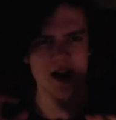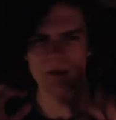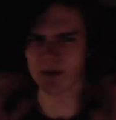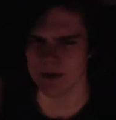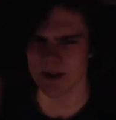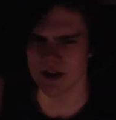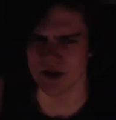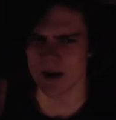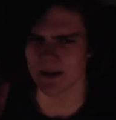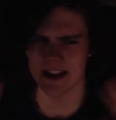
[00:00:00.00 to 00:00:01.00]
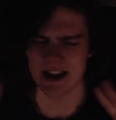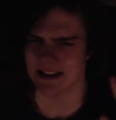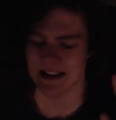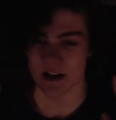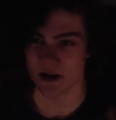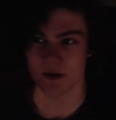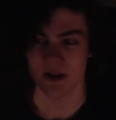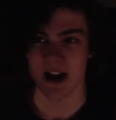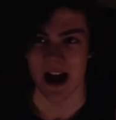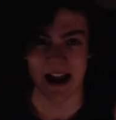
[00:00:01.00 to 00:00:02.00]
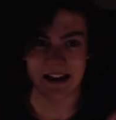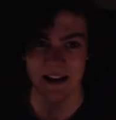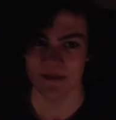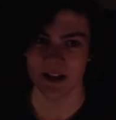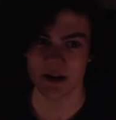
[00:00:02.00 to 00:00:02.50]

I'm probably gonna drop a class because I don't, I definitely